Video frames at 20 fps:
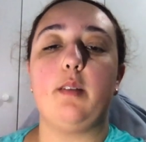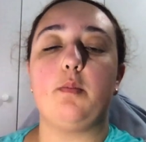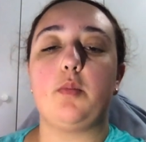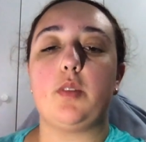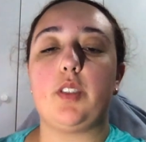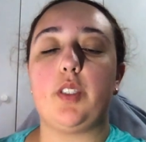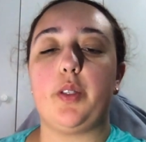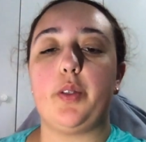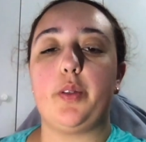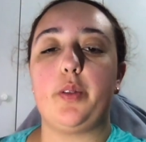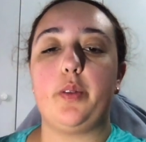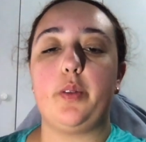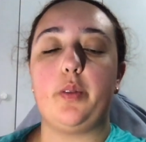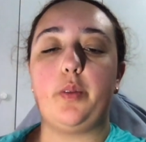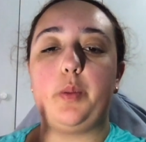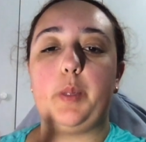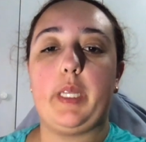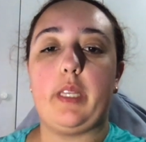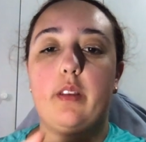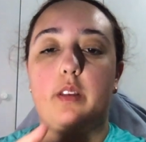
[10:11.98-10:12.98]
So
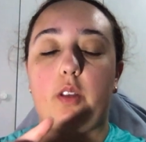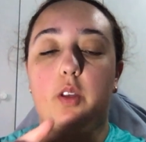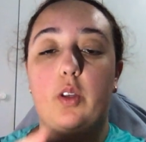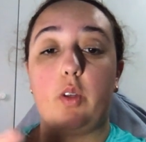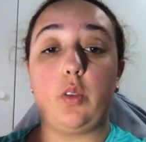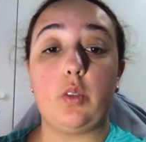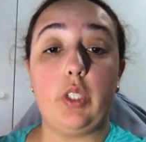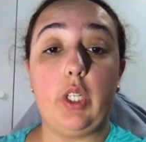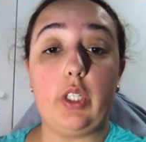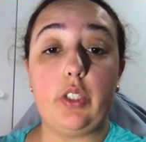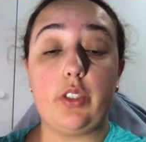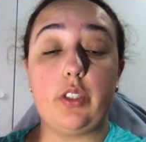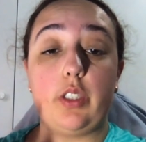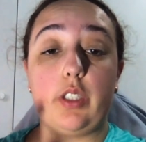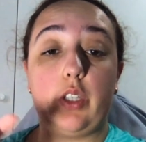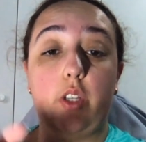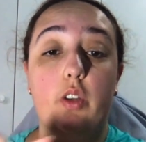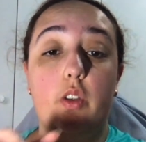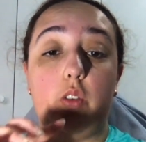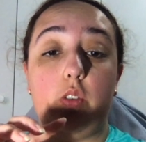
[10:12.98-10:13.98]
with Google Docs, you
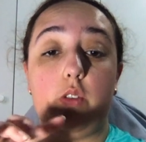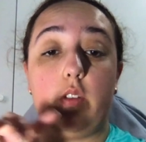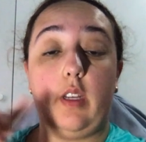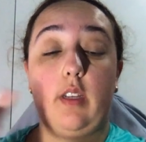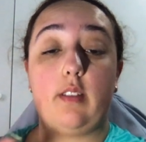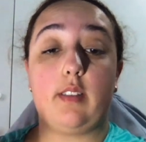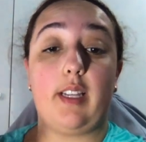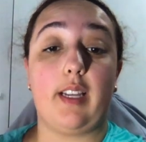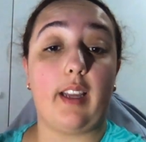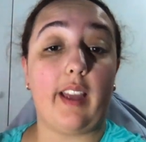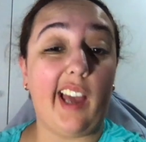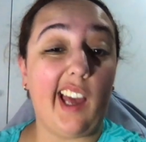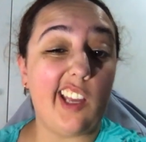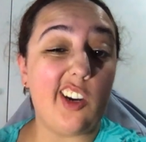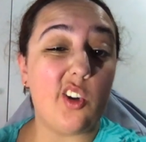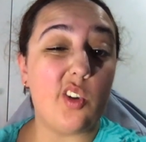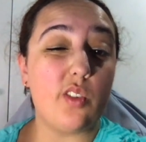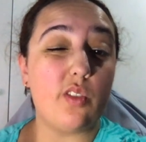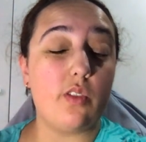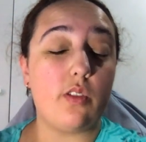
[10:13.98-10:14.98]
can use things like
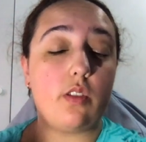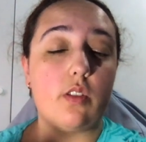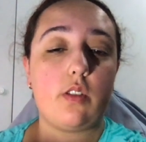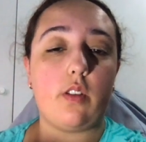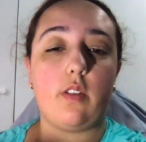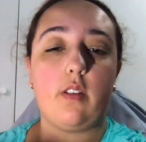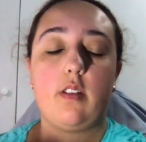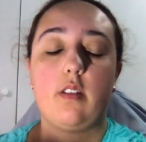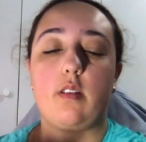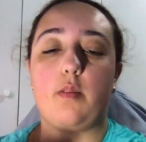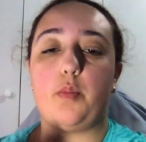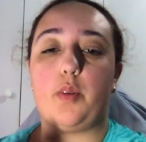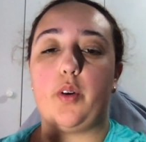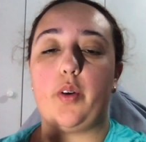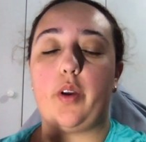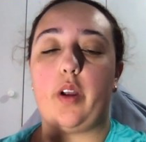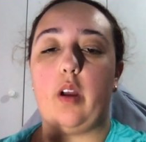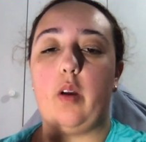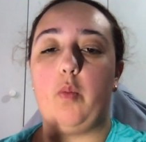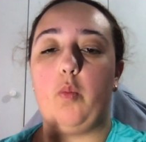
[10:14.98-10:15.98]
add-ons. So there's a
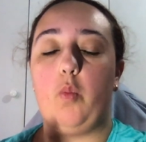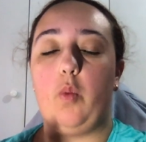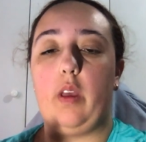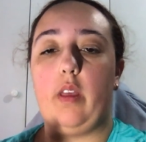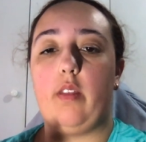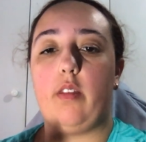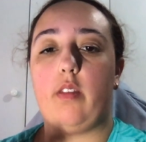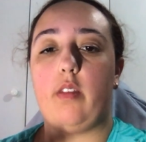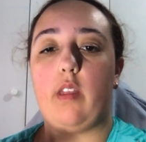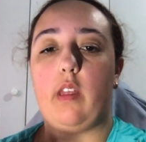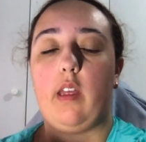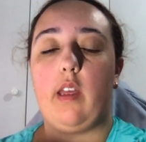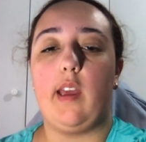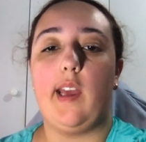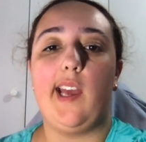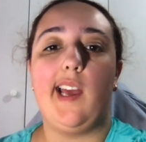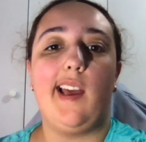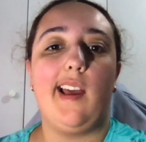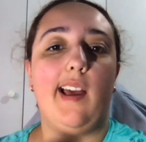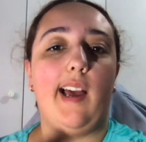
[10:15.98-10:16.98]
program with
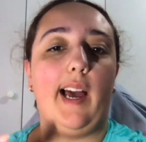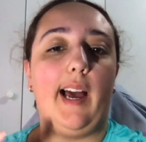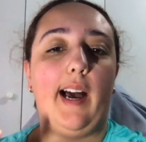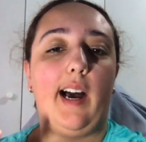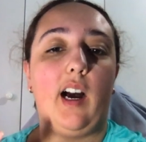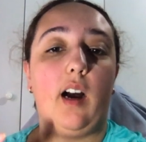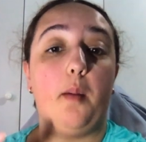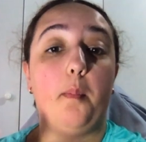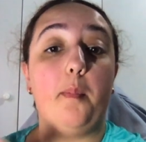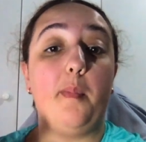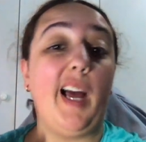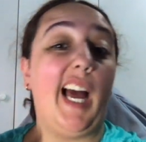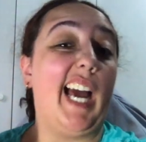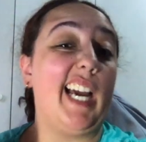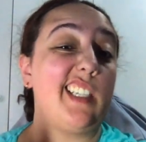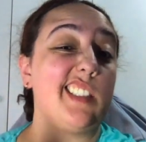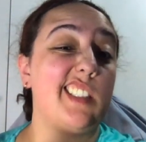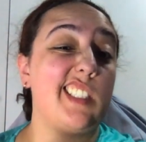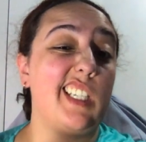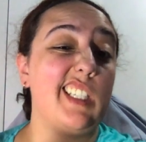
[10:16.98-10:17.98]

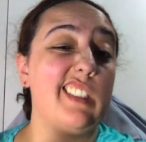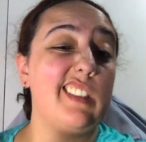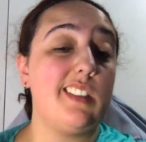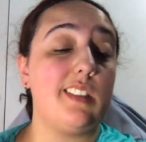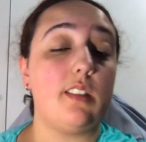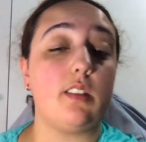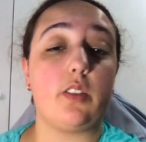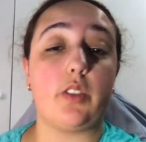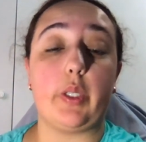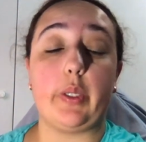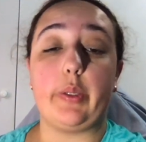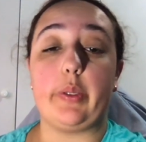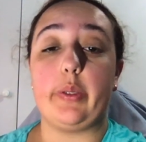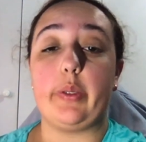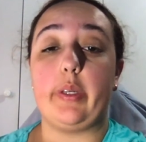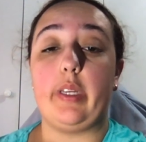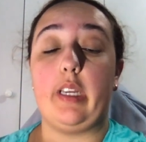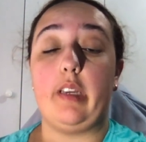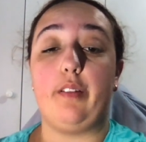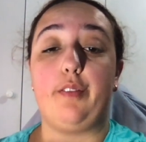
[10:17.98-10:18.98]
accents. So
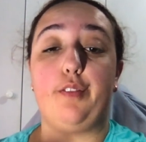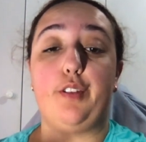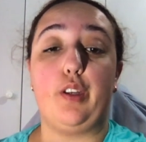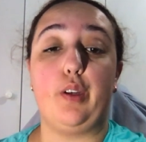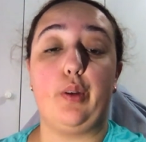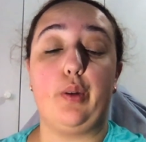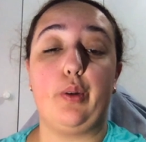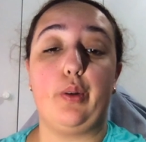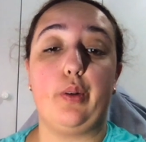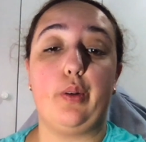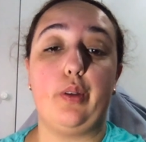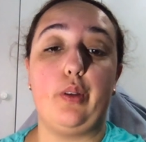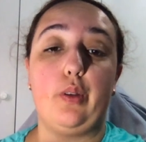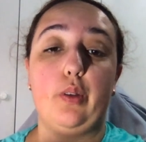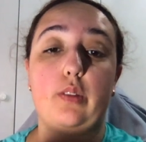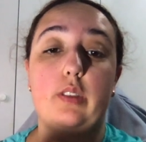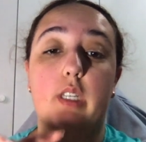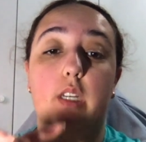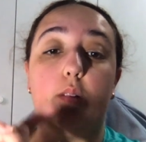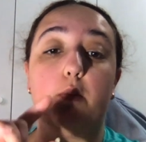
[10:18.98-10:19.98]
if you're
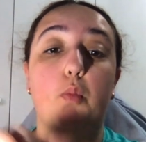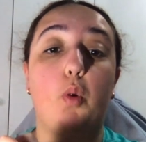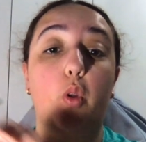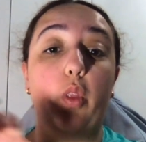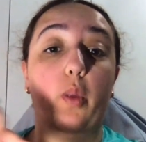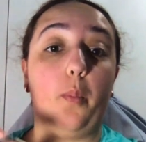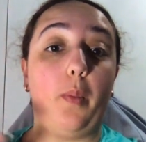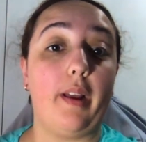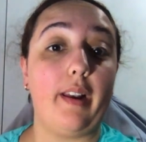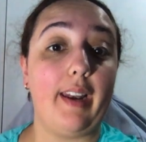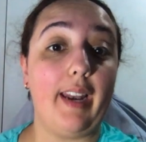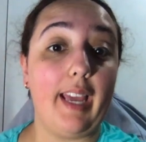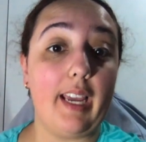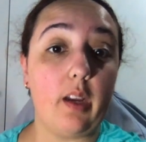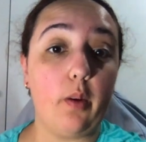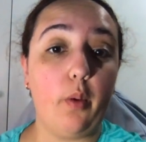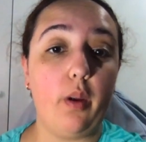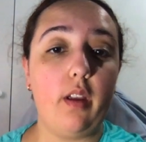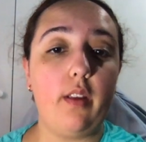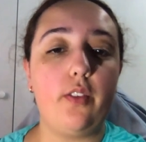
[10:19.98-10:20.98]
using more than one
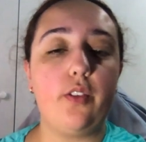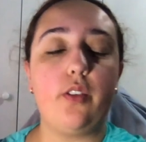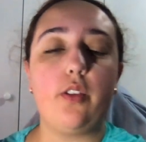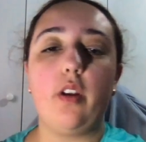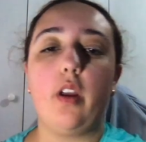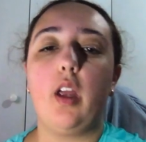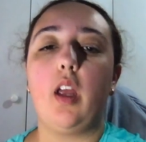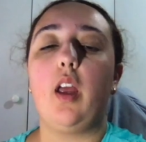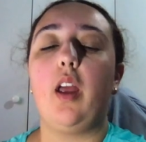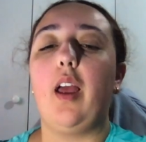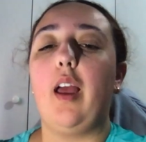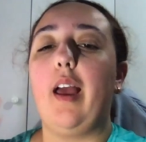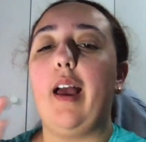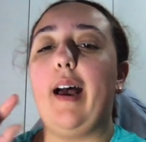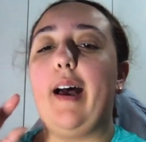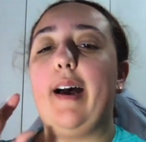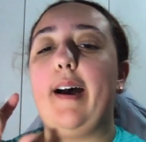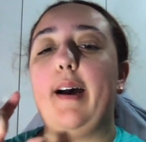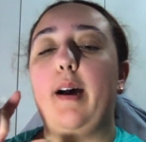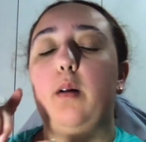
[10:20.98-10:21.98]
language,
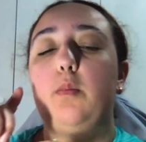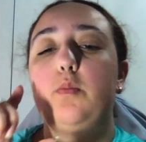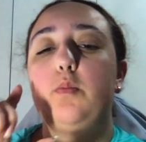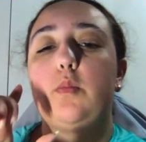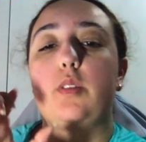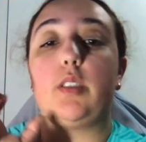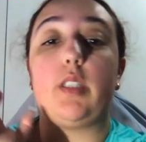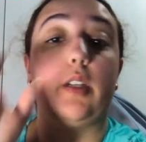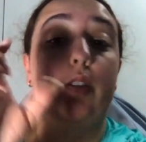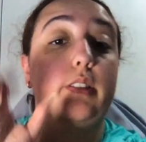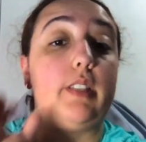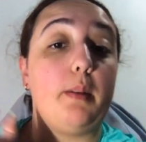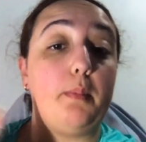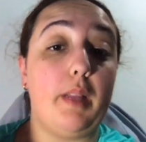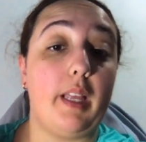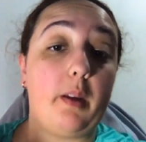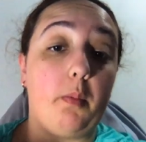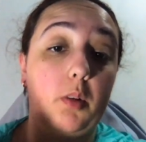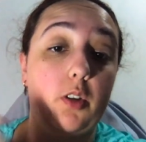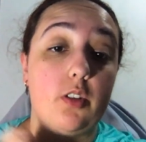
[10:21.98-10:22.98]
so some
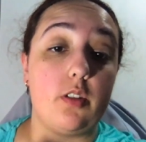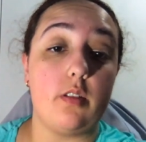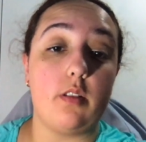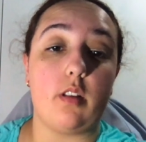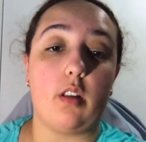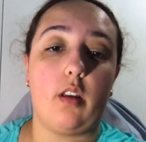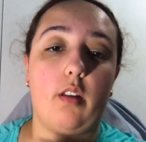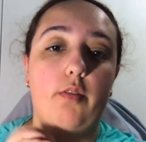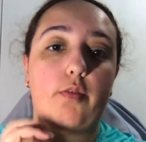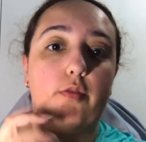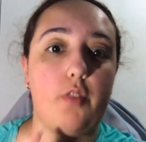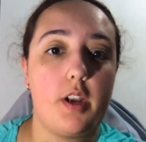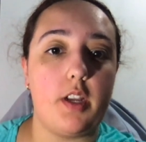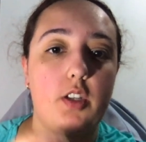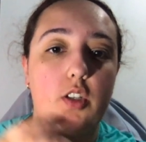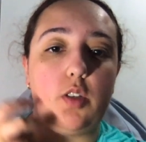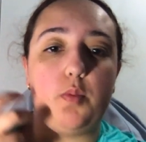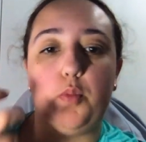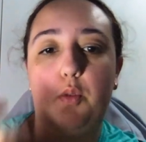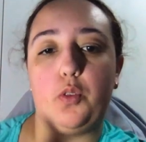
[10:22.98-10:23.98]
languages like
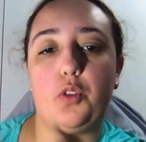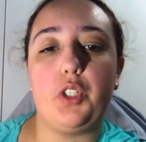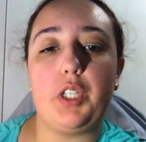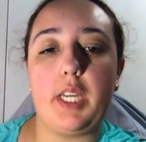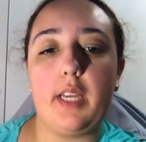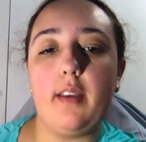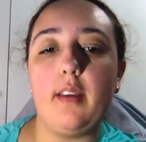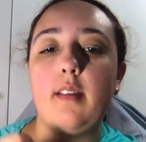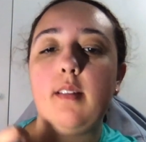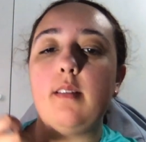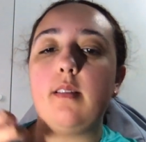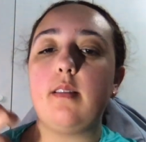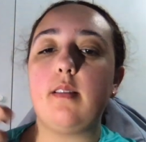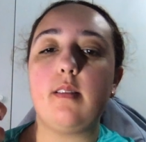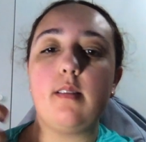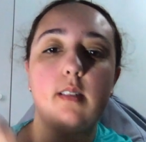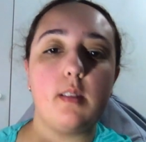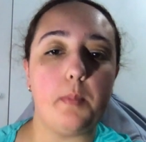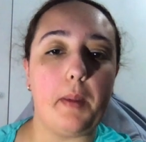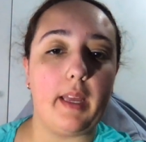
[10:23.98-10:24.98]
French, Portuguese,
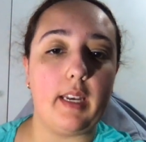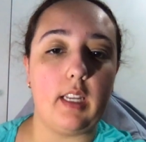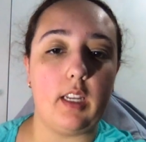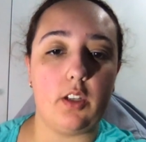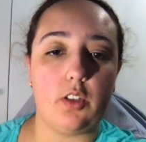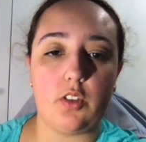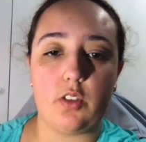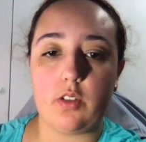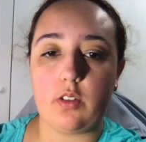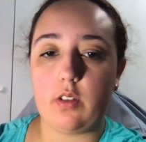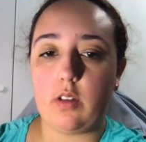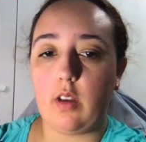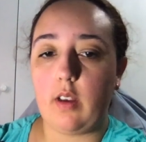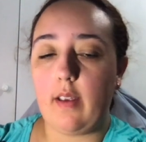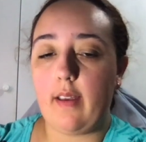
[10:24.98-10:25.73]
Spanish,